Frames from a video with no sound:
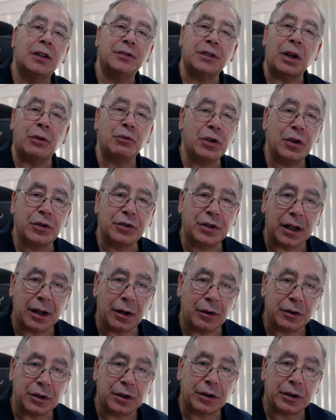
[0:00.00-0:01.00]
don't use it
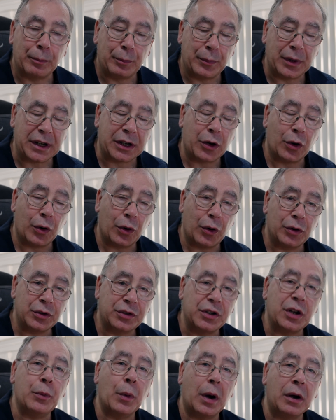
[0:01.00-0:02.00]
because
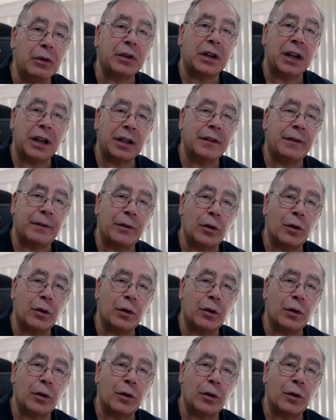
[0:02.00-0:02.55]
you won't get the